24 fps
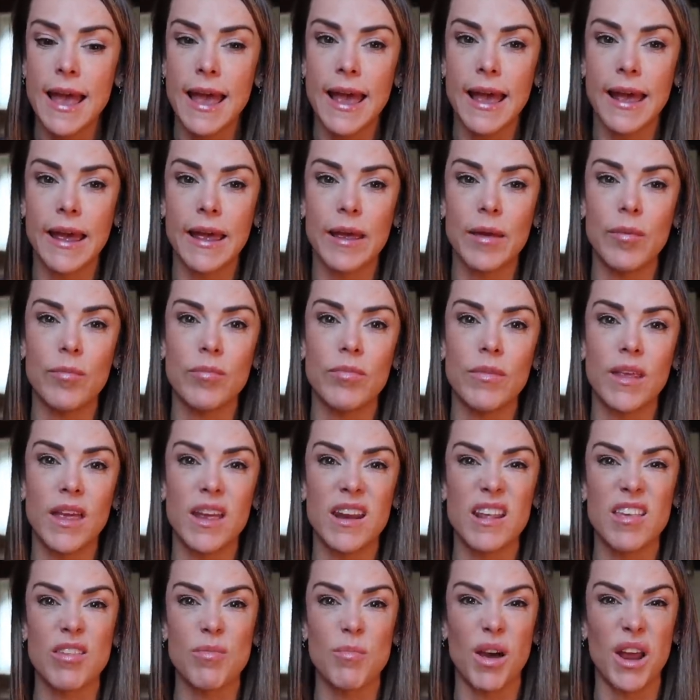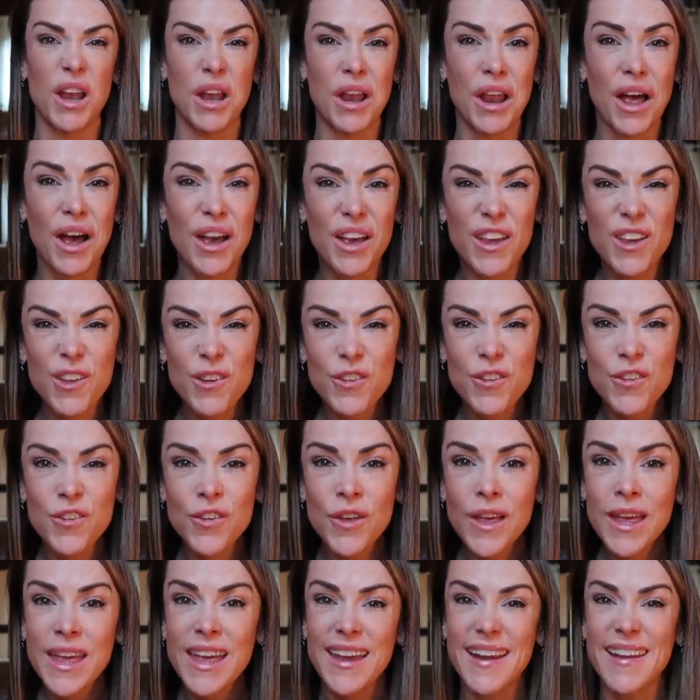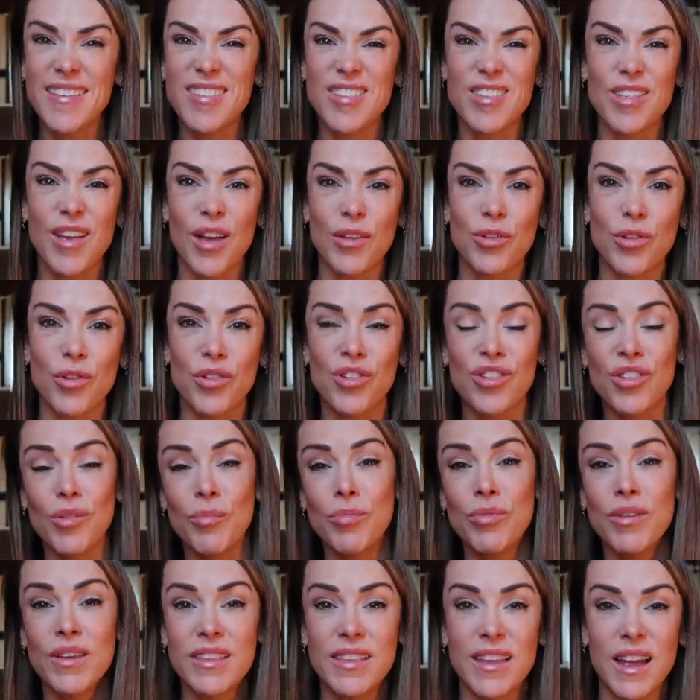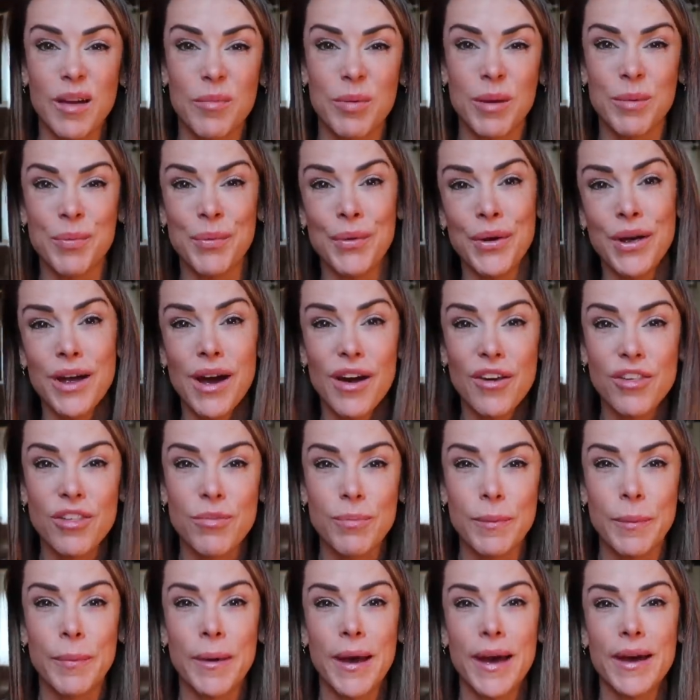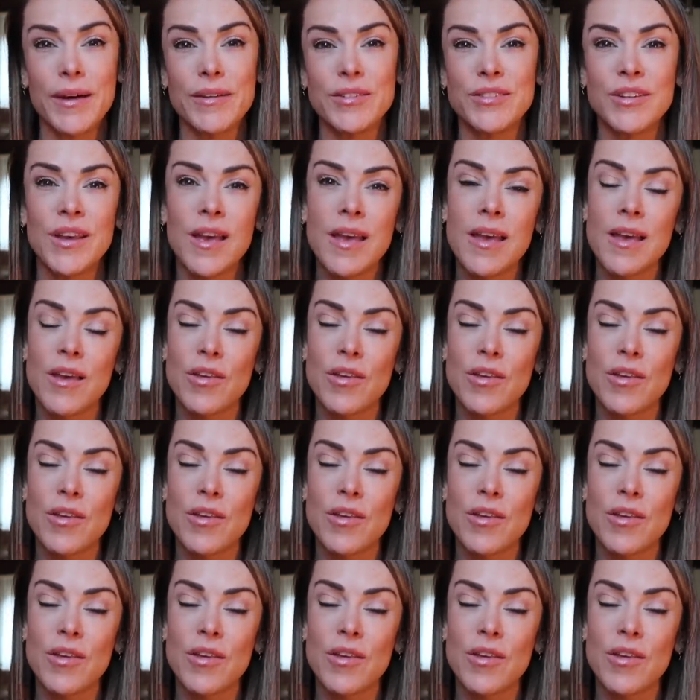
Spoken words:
it is my life. It's not just something that people gossip about.